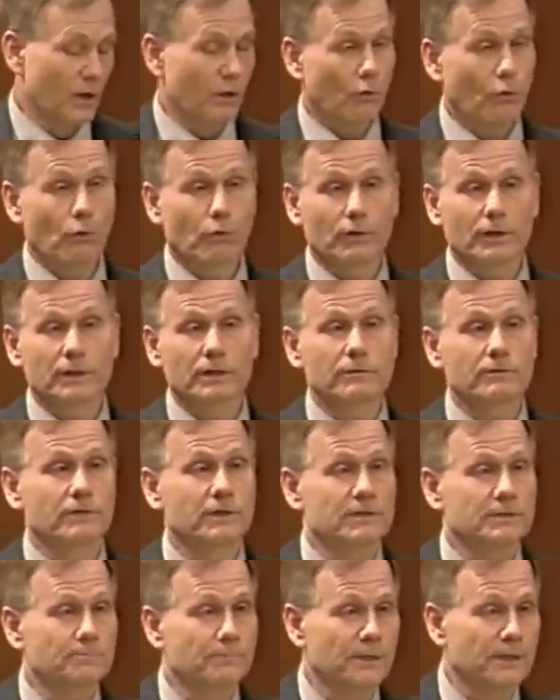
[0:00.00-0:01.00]
or
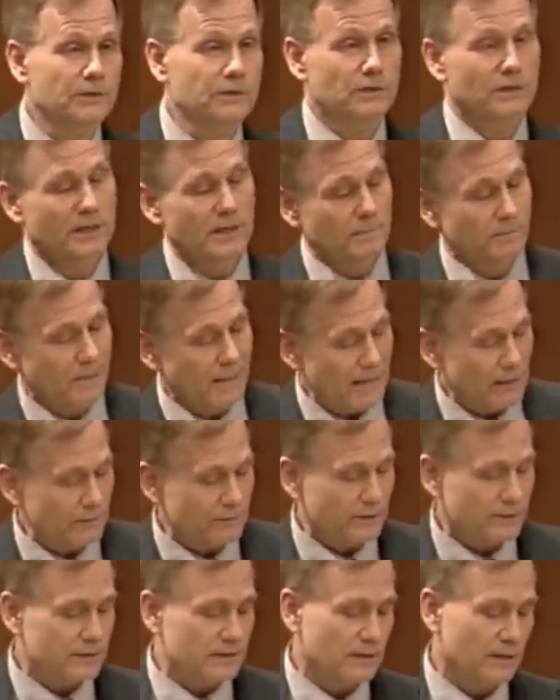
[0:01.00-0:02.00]
increase pitch and keep
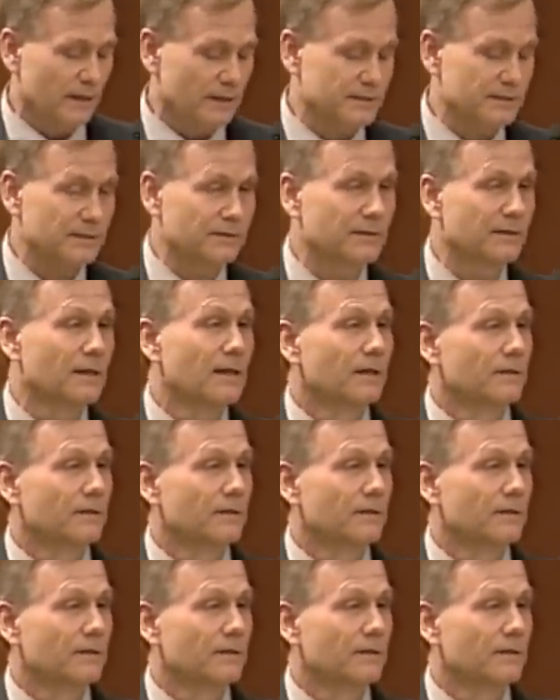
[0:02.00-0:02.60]
loudness constant.